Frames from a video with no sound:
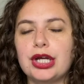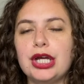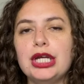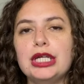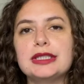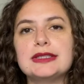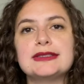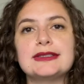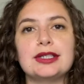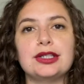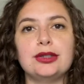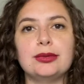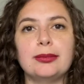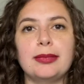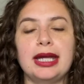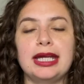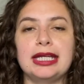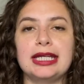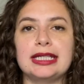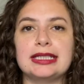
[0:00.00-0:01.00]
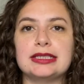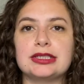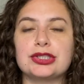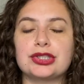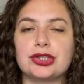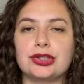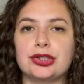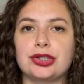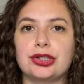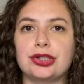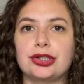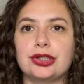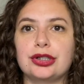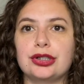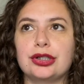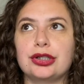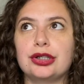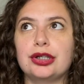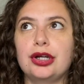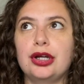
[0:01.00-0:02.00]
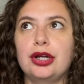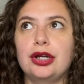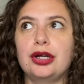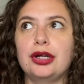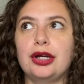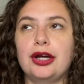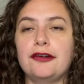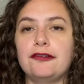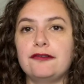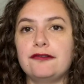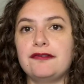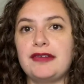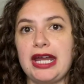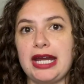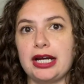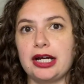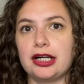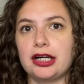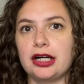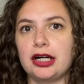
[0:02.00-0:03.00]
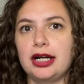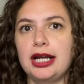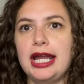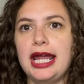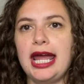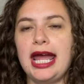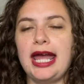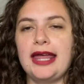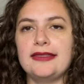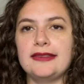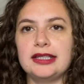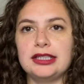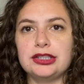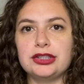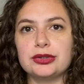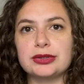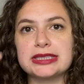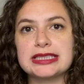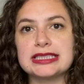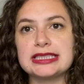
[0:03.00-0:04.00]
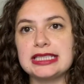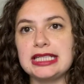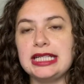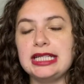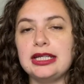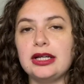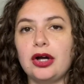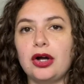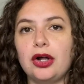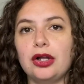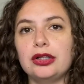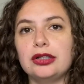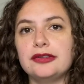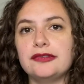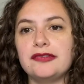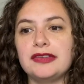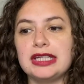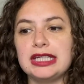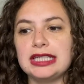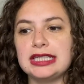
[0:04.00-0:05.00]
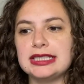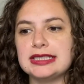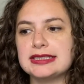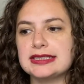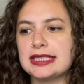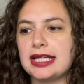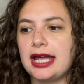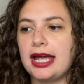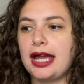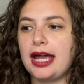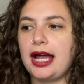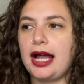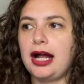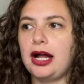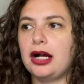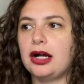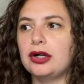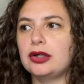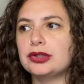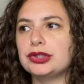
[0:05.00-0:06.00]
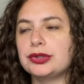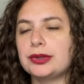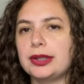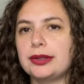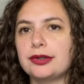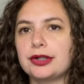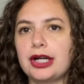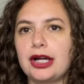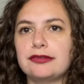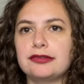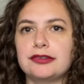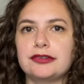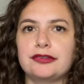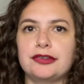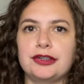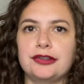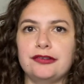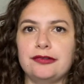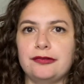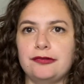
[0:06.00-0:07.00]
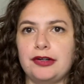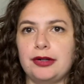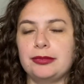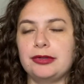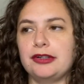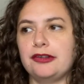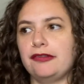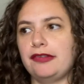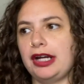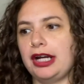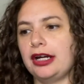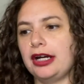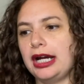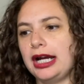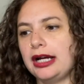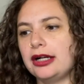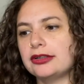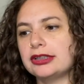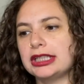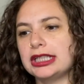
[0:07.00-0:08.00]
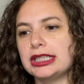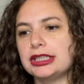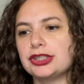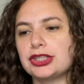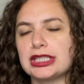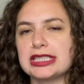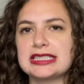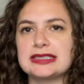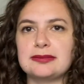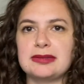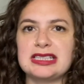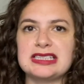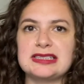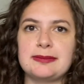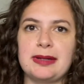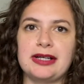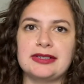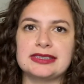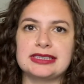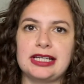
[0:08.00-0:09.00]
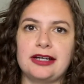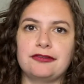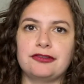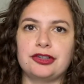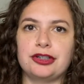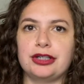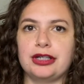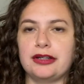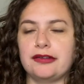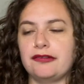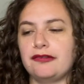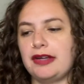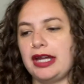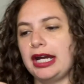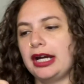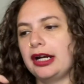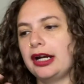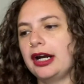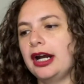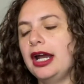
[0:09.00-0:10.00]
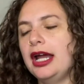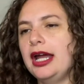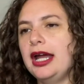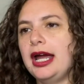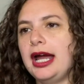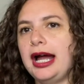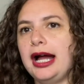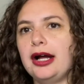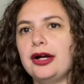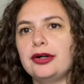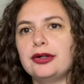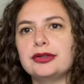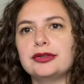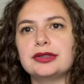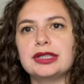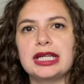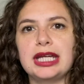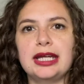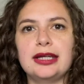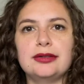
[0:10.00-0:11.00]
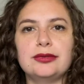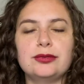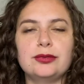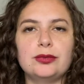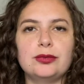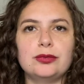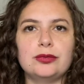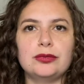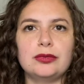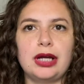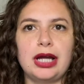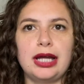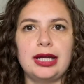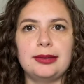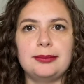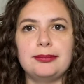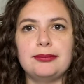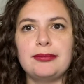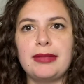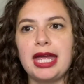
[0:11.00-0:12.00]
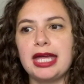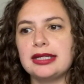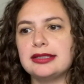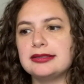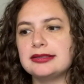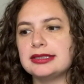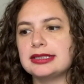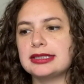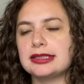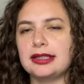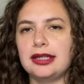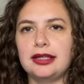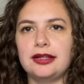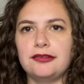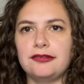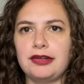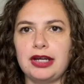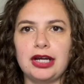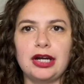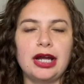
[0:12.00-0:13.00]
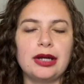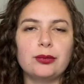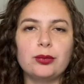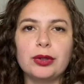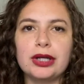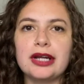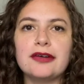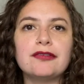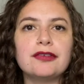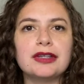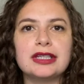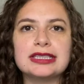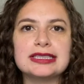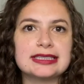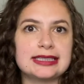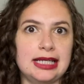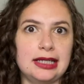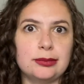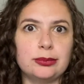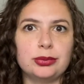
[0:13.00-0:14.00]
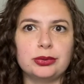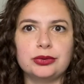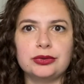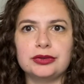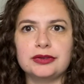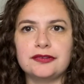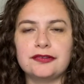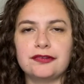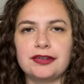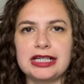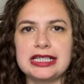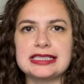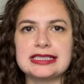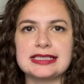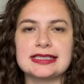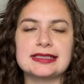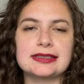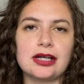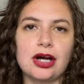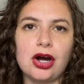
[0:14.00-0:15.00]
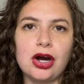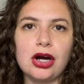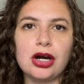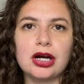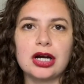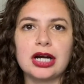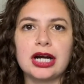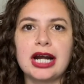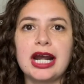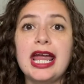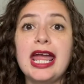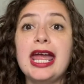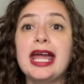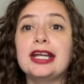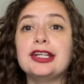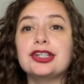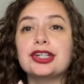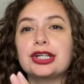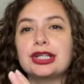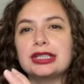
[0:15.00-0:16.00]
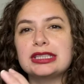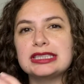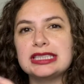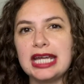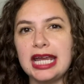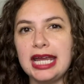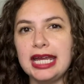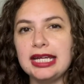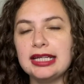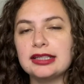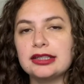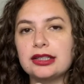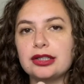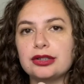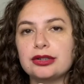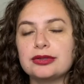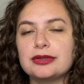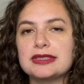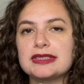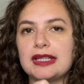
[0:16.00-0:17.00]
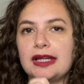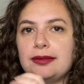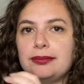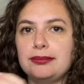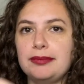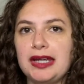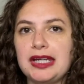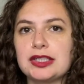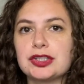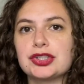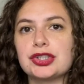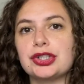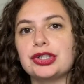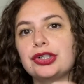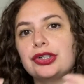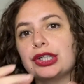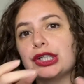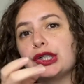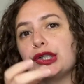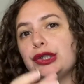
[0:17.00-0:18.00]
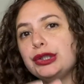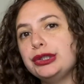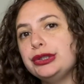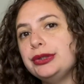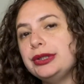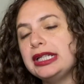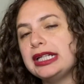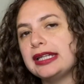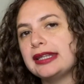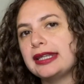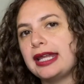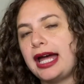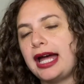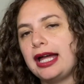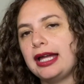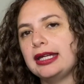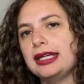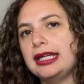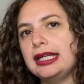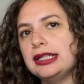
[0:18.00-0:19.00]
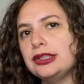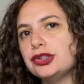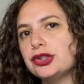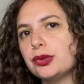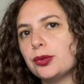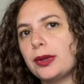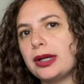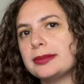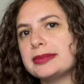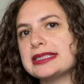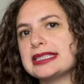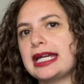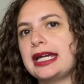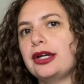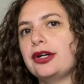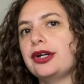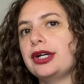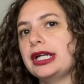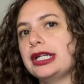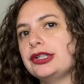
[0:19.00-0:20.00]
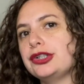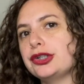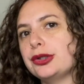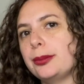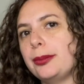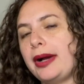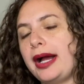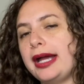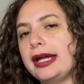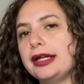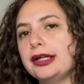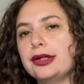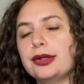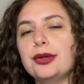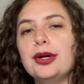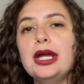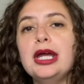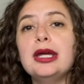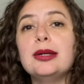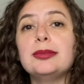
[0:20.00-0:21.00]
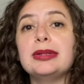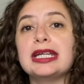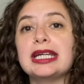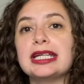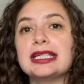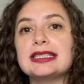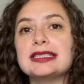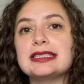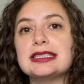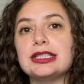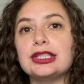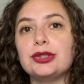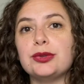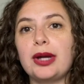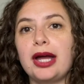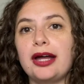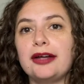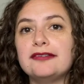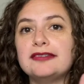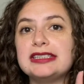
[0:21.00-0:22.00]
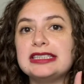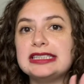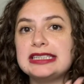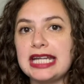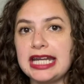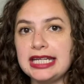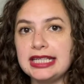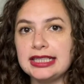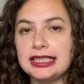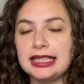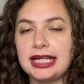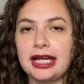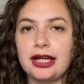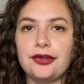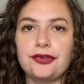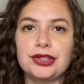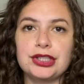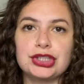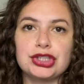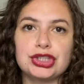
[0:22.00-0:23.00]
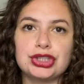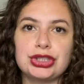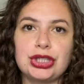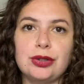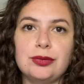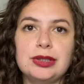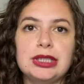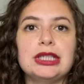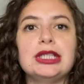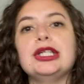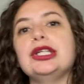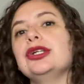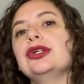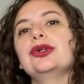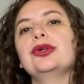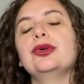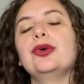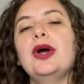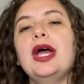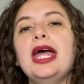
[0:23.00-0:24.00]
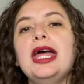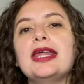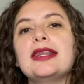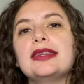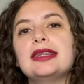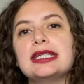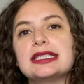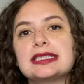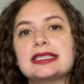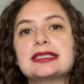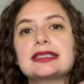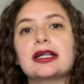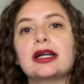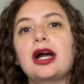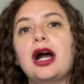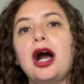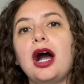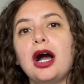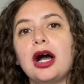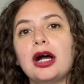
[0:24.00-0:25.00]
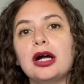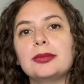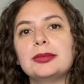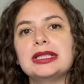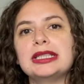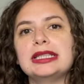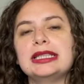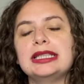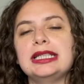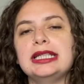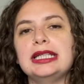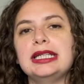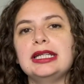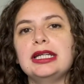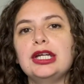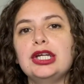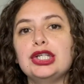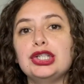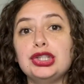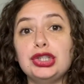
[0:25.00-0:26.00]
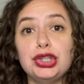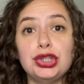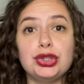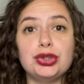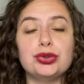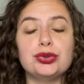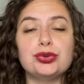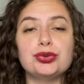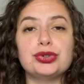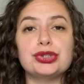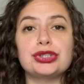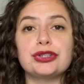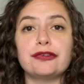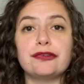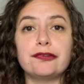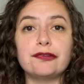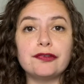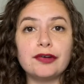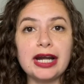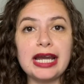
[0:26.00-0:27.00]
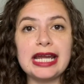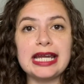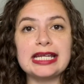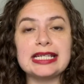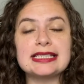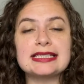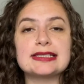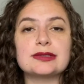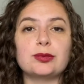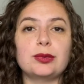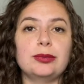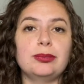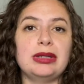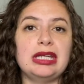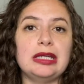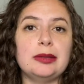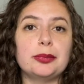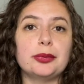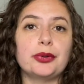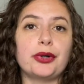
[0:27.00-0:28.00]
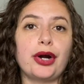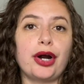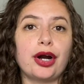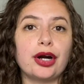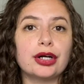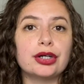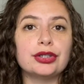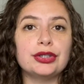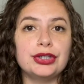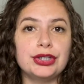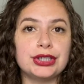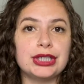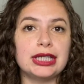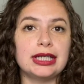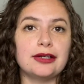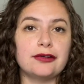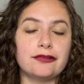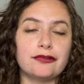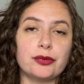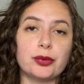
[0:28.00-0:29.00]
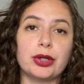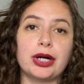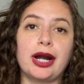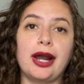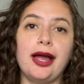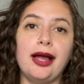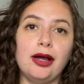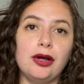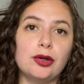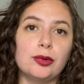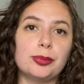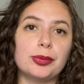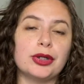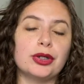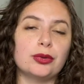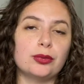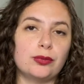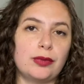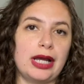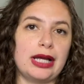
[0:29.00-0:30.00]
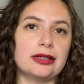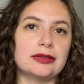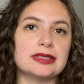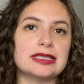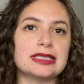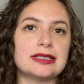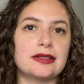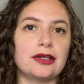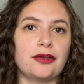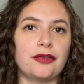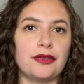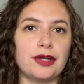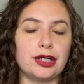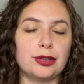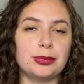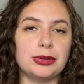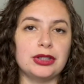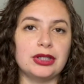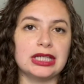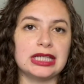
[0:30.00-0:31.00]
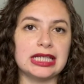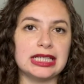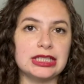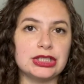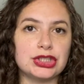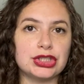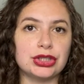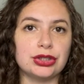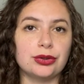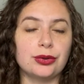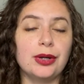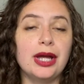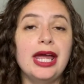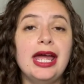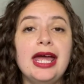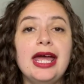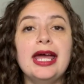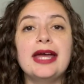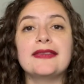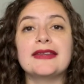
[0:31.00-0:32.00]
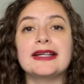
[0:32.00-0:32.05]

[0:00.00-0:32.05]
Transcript: So you might enter affair, and then you'll see all of these. How do I recover from an affair? How can I trust my spouse after an affair? How can I mend an affair? Whatever the sample phrases are, and you're going to take those and make sure you're including that in your website or in your bio, because you have data now that's showing you this is a commonly used phrase when people are looking for help around their therapeutic issue. That's